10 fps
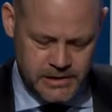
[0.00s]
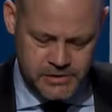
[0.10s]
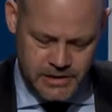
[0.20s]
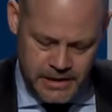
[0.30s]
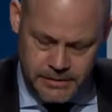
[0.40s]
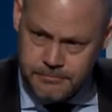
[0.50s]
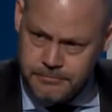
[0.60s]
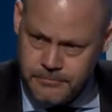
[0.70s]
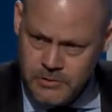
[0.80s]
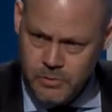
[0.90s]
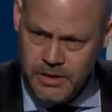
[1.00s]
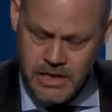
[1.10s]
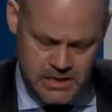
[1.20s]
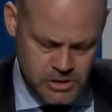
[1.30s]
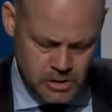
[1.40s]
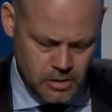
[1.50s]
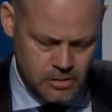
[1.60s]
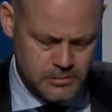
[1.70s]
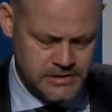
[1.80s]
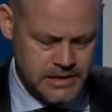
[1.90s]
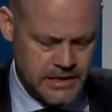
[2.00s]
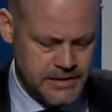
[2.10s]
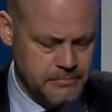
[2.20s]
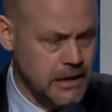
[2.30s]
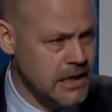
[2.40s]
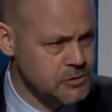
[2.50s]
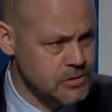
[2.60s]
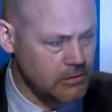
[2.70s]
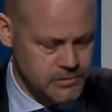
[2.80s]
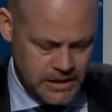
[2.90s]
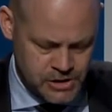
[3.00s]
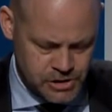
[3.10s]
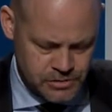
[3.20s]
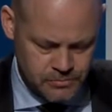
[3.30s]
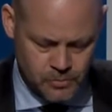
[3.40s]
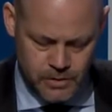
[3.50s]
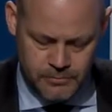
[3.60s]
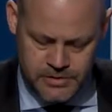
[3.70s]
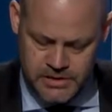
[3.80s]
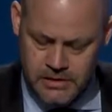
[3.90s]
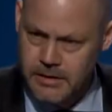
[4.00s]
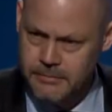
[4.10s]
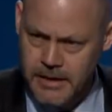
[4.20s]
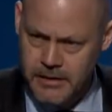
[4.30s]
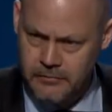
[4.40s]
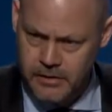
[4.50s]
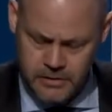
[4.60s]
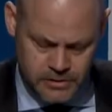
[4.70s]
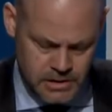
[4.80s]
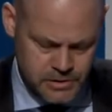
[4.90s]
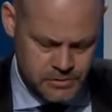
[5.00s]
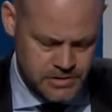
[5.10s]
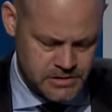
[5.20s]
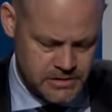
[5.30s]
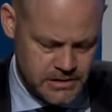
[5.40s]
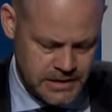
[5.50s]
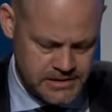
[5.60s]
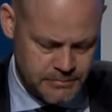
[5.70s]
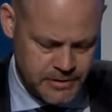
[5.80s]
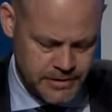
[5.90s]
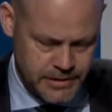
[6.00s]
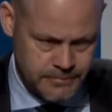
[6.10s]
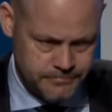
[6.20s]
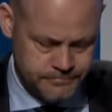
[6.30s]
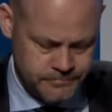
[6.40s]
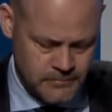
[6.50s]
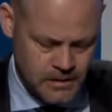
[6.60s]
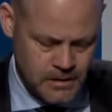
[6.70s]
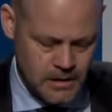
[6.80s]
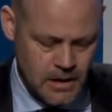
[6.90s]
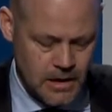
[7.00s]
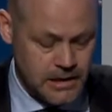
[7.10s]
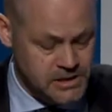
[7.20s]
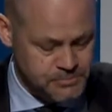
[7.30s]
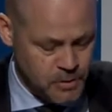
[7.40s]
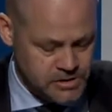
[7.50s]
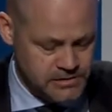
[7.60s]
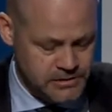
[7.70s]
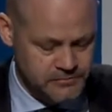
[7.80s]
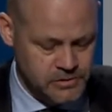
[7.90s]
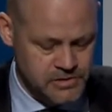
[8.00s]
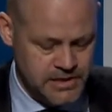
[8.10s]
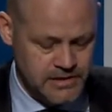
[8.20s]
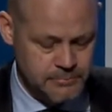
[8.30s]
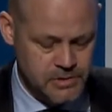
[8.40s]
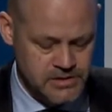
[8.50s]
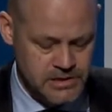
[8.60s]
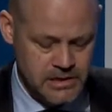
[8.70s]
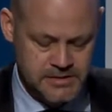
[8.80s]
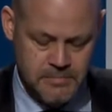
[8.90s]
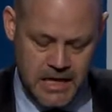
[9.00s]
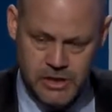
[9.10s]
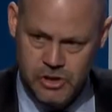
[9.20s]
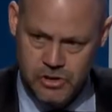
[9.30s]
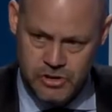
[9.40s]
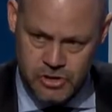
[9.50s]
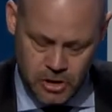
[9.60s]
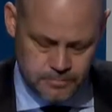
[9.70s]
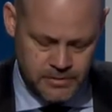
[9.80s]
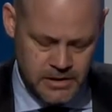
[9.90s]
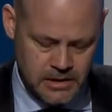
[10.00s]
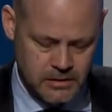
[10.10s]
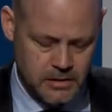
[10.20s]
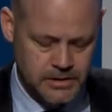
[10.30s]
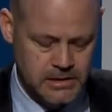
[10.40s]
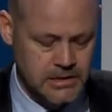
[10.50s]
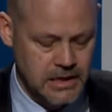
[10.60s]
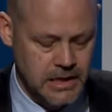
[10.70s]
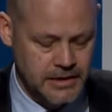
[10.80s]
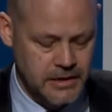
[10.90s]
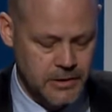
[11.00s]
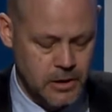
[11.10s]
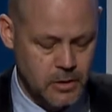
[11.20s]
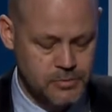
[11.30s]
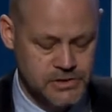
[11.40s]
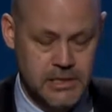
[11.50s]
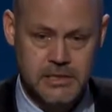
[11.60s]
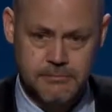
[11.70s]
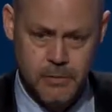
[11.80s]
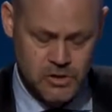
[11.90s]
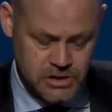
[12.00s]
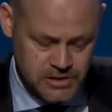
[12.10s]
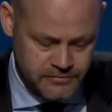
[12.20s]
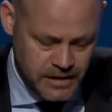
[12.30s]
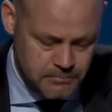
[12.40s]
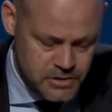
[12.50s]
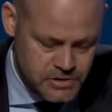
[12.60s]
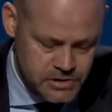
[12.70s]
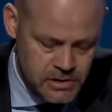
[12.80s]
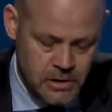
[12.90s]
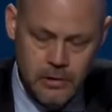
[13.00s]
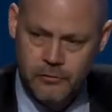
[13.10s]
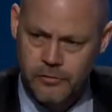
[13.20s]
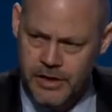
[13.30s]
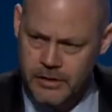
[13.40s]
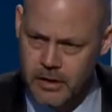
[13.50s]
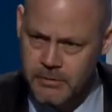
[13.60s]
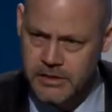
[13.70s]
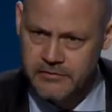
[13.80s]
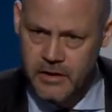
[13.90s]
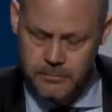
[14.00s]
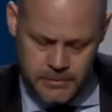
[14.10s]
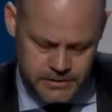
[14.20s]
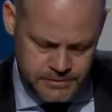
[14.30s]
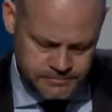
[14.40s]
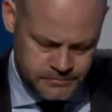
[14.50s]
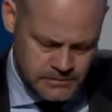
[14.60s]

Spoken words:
here today. Sweden has a long-standing bilateral relation with Brazil and many of the other countries in Latin America. And it's positive to see that Brazil has managed to stop the economic decline and are now presenting positive numbers for economic development.